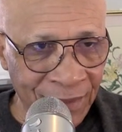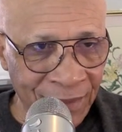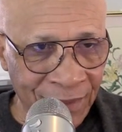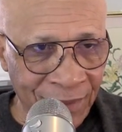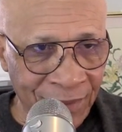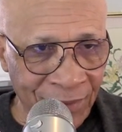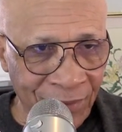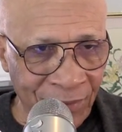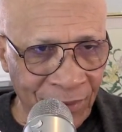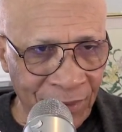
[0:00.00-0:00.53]

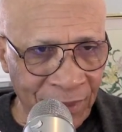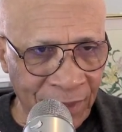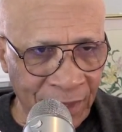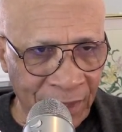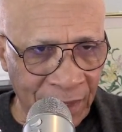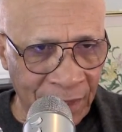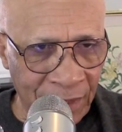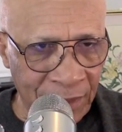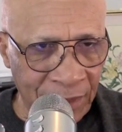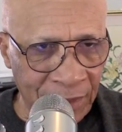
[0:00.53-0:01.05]

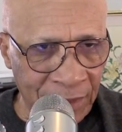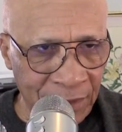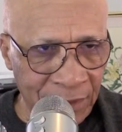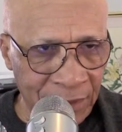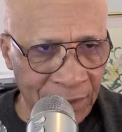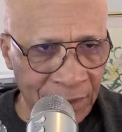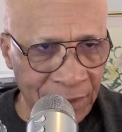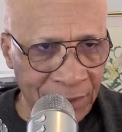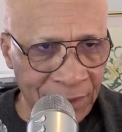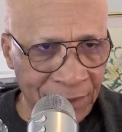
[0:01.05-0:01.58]
Okay.
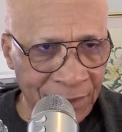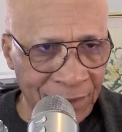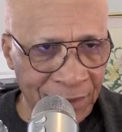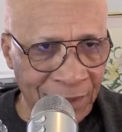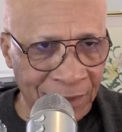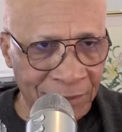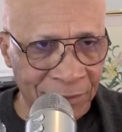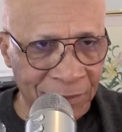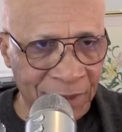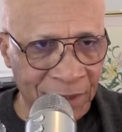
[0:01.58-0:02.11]

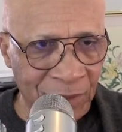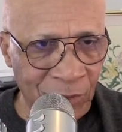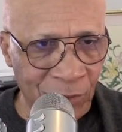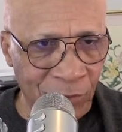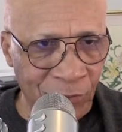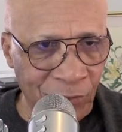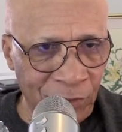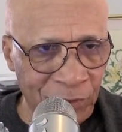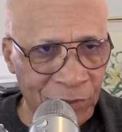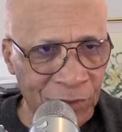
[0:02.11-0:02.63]
Let me look
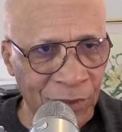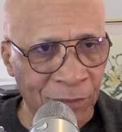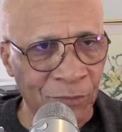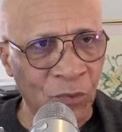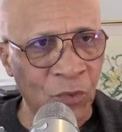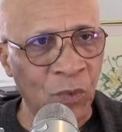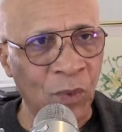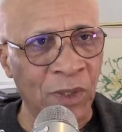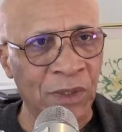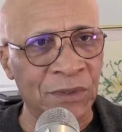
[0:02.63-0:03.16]
for some
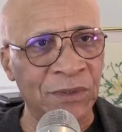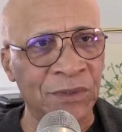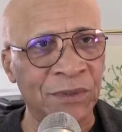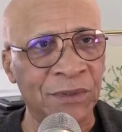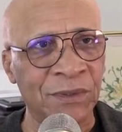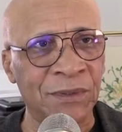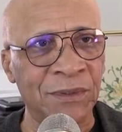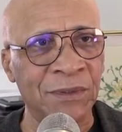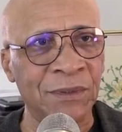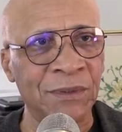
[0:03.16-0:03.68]

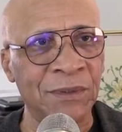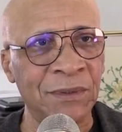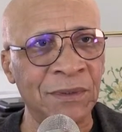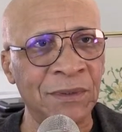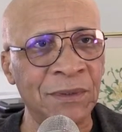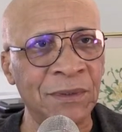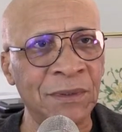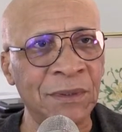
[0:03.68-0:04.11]
questions.